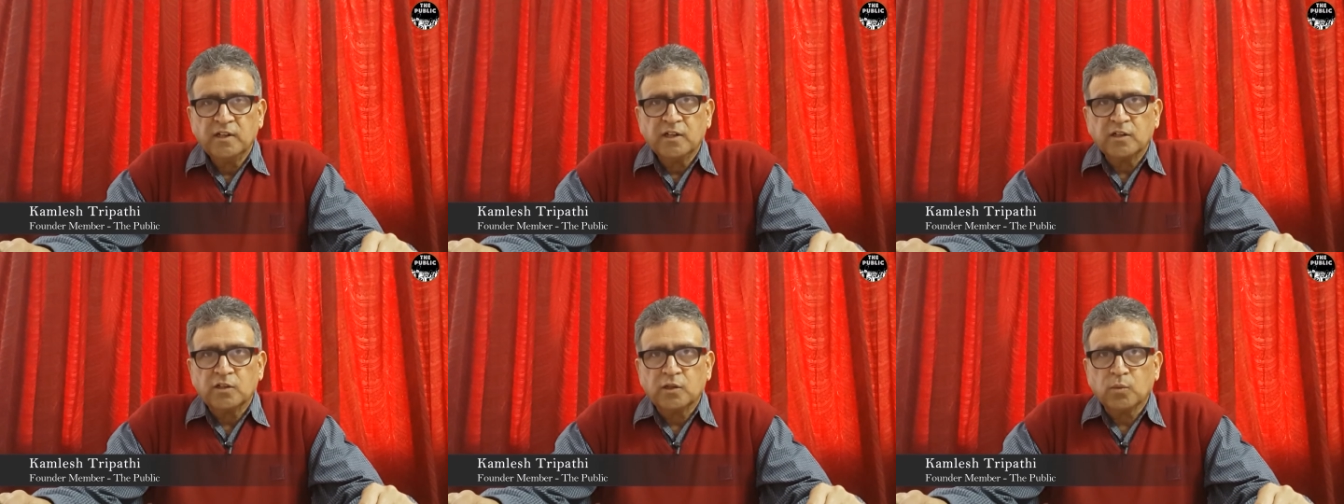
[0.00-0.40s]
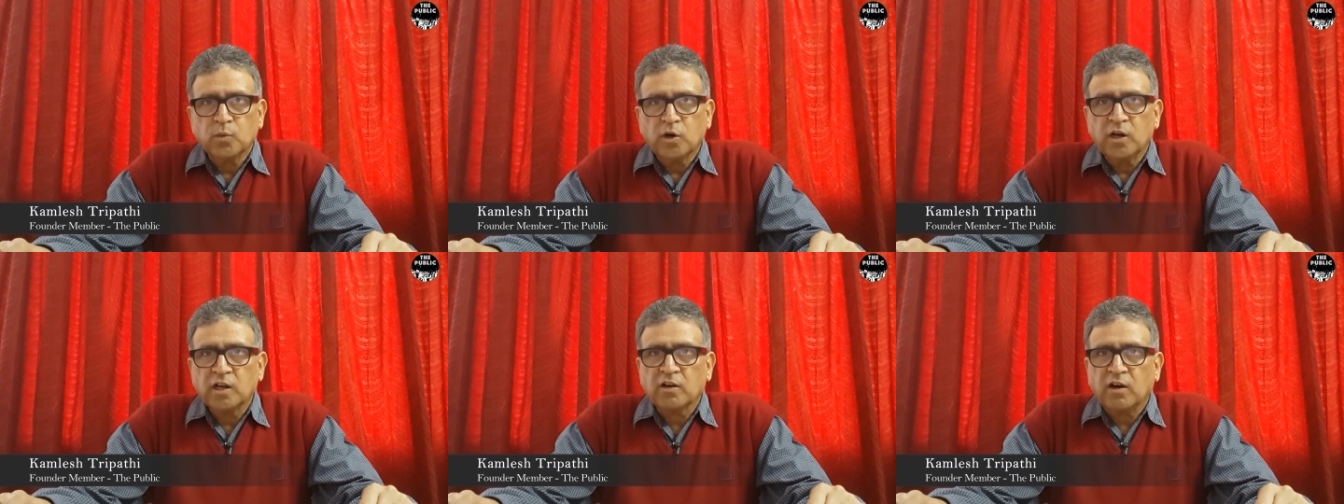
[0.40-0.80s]
The
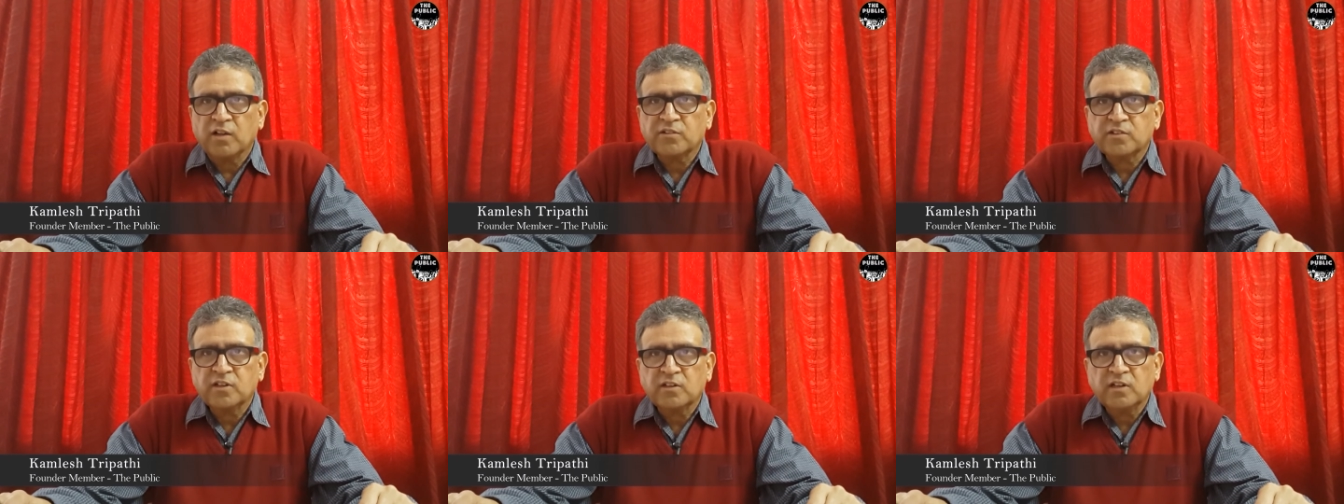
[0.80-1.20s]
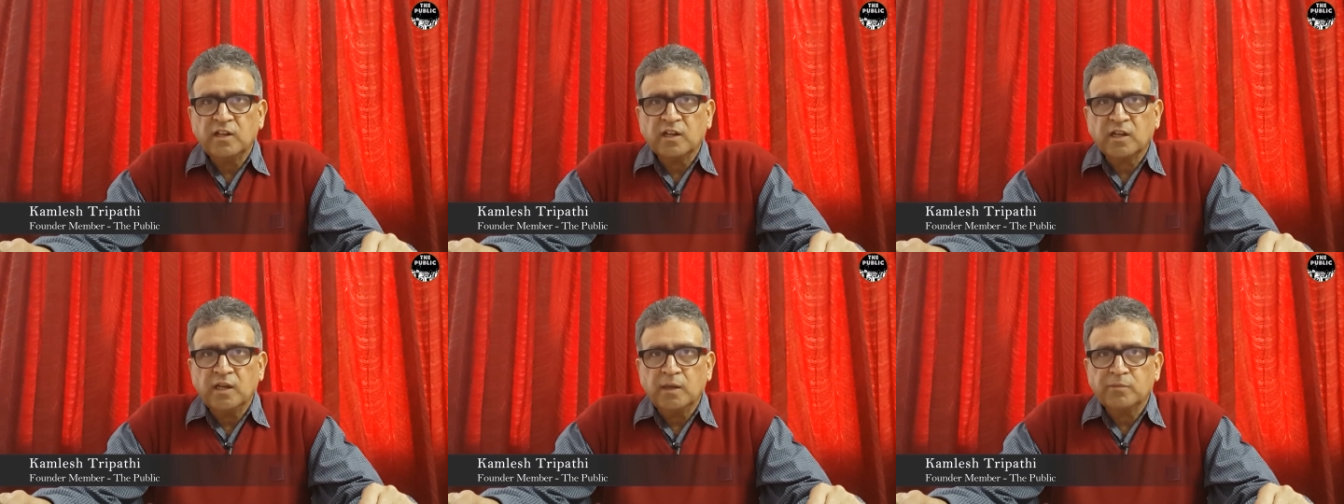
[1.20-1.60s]
world constantly
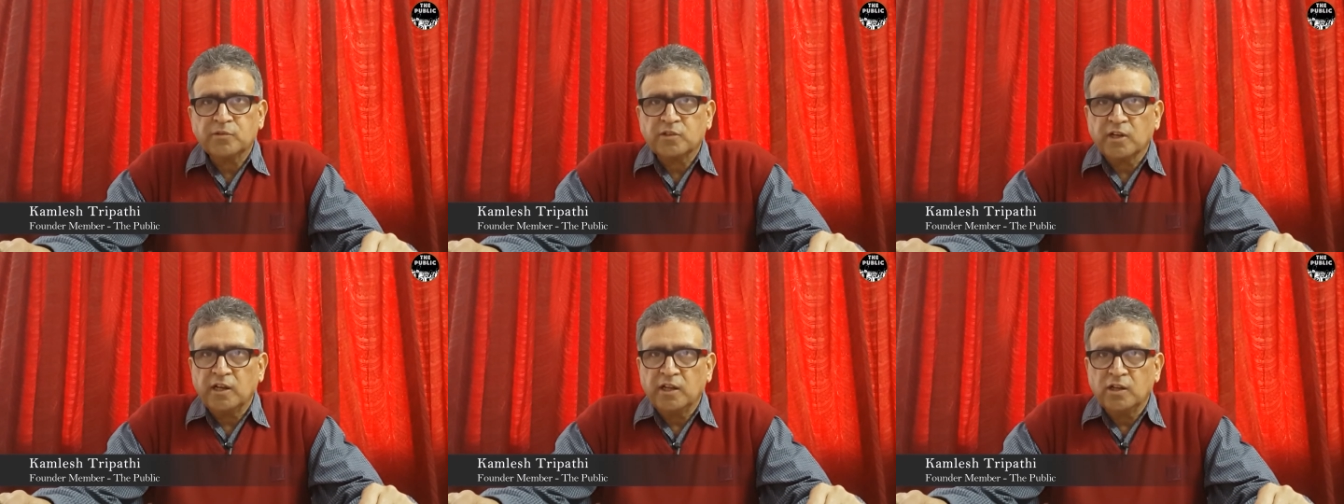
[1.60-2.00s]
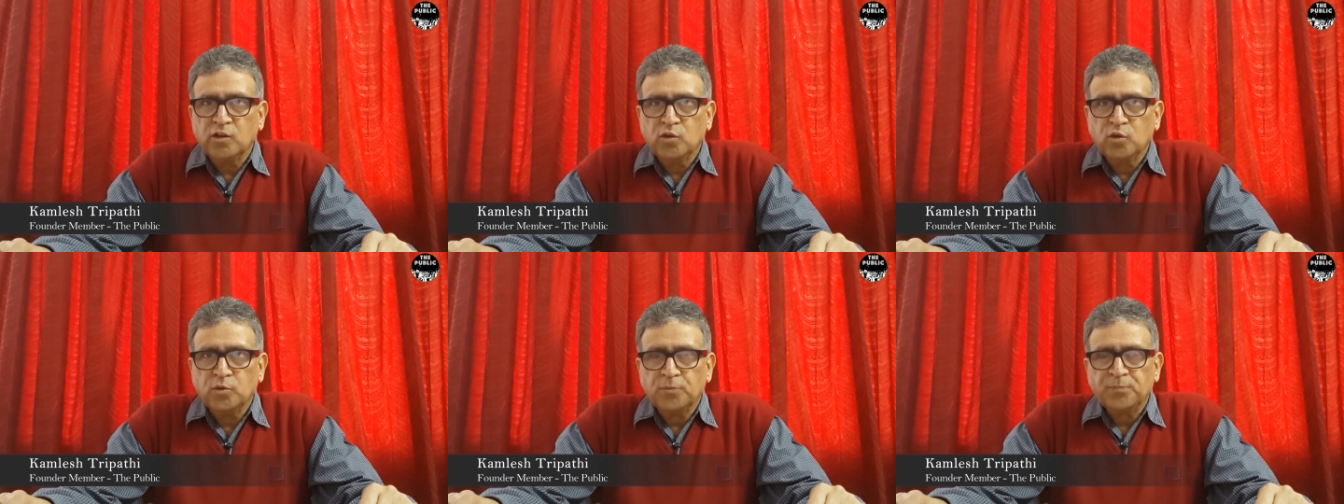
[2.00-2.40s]
keeps telling
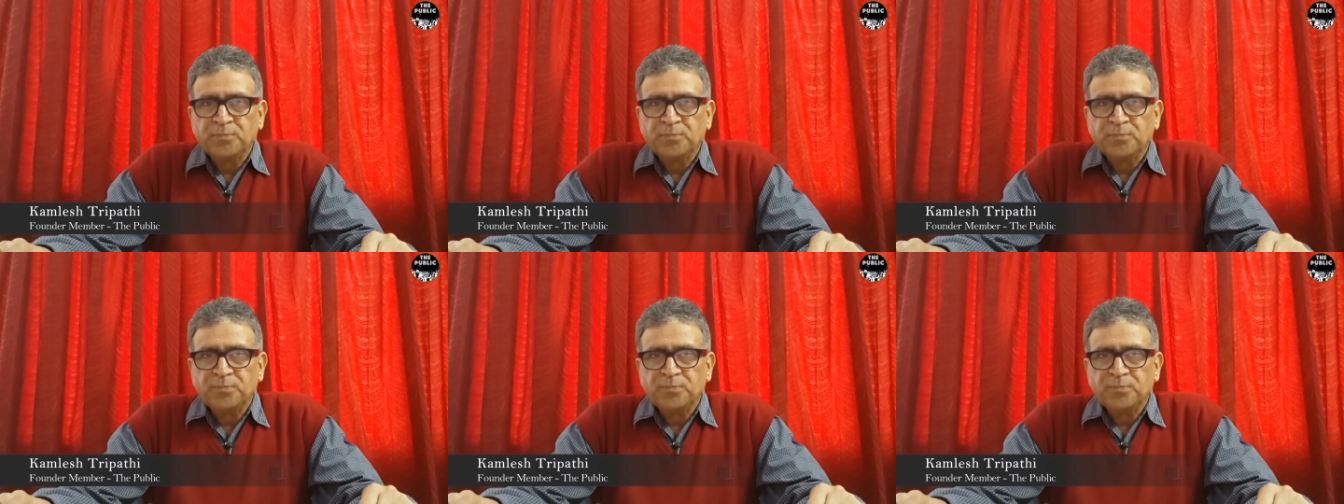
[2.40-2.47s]
you